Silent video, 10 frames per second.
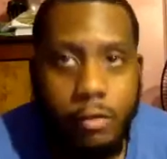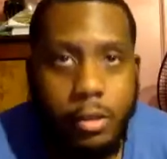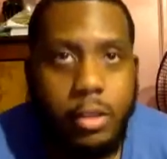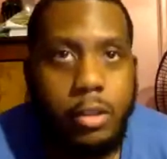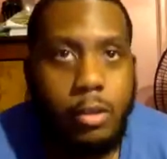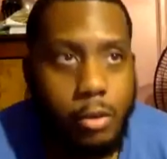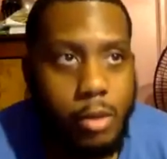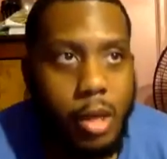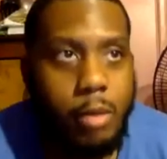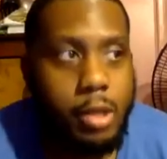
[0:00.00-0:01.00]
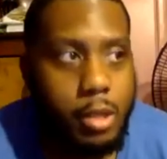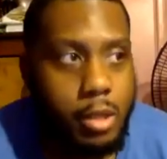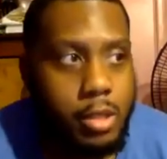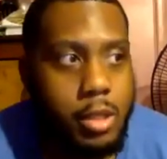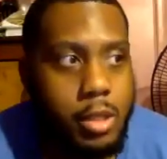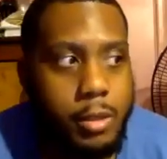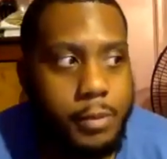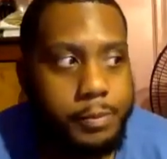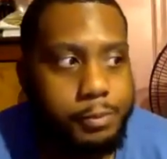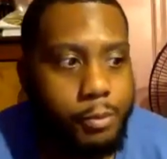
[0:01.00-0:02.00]
fully agree with that because
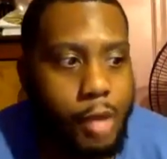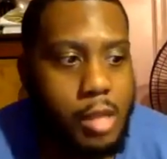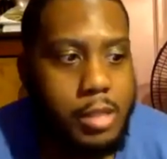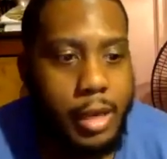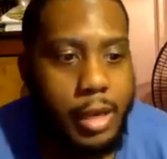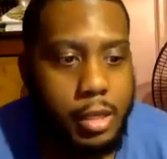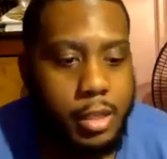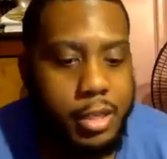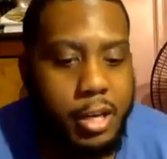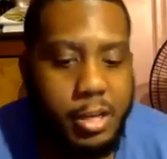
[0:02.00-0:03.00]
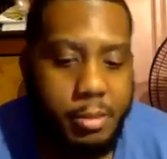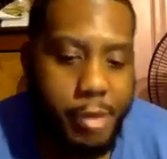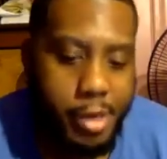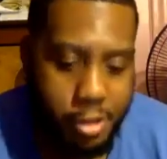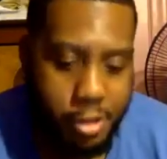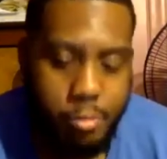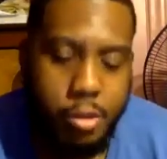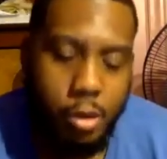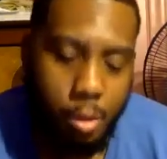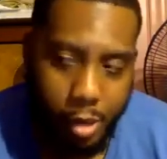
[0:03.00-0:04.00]
that's like a young MA. She was
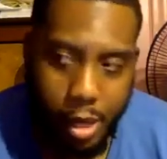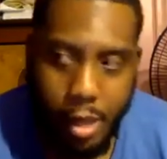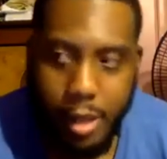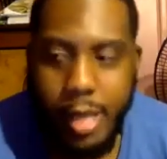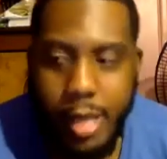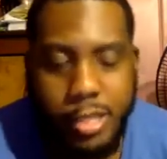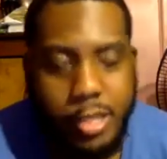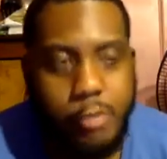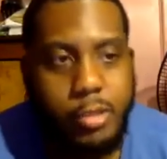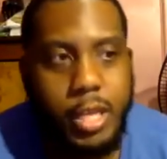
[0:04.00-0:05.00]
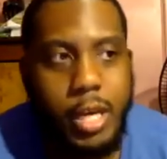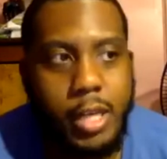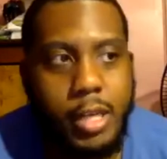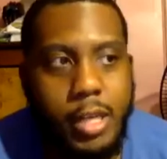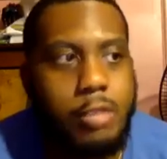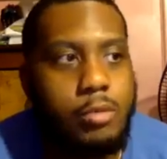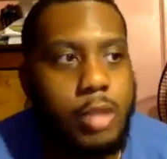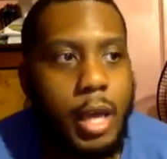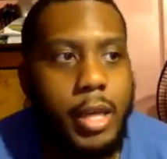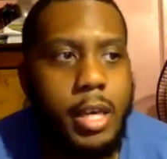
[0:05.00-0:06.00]
on a podcast and she was saying that she was
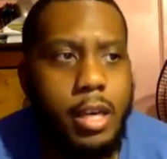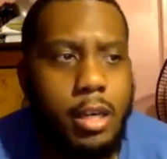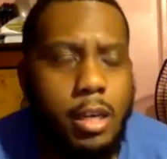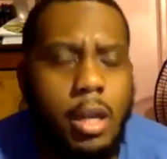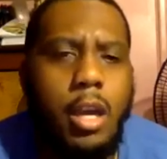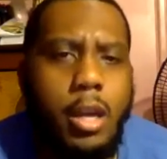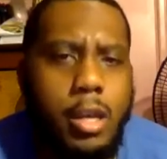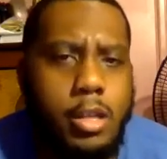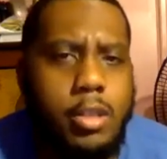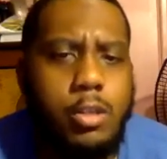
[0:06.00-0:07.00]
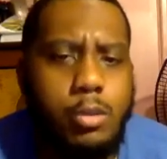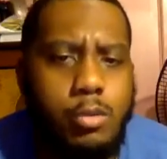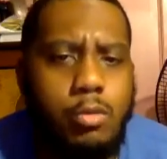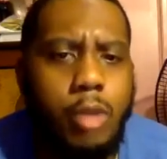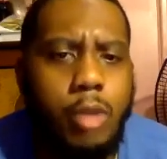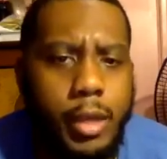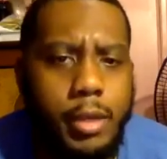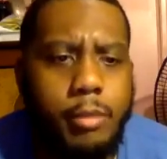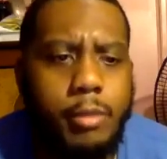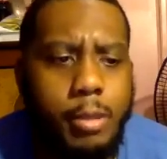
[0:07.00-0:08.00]
like, yeah, it's cool like
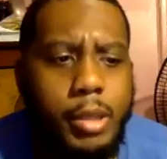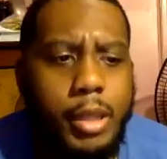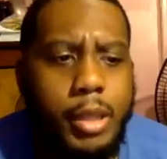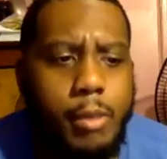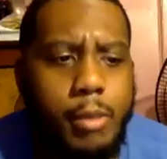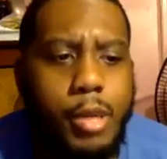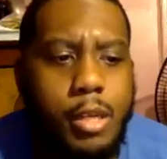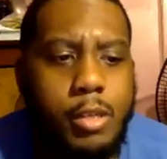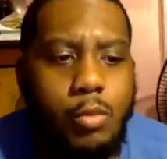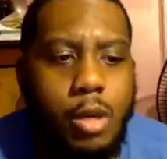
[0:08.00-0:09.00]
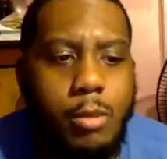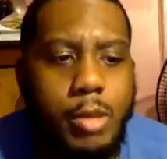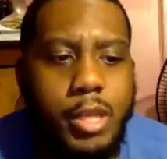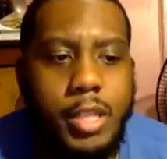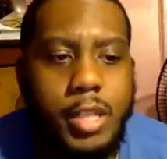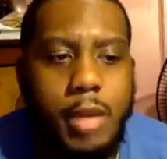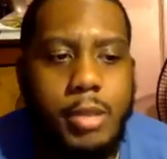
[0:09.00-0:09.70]
to be like the biggest one, but at the same